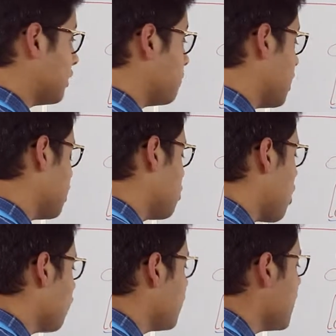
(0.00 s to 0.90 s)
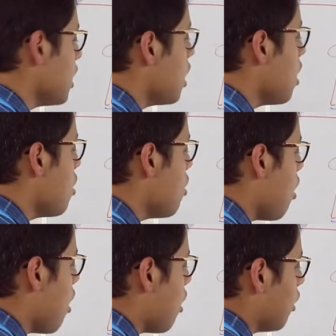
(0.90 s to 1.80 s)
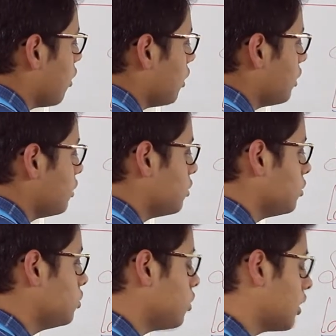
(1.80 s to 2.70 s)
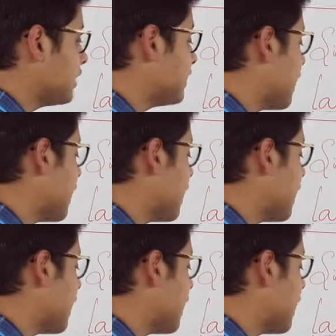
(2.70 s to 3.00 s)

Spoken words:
some milk coffee or chocolate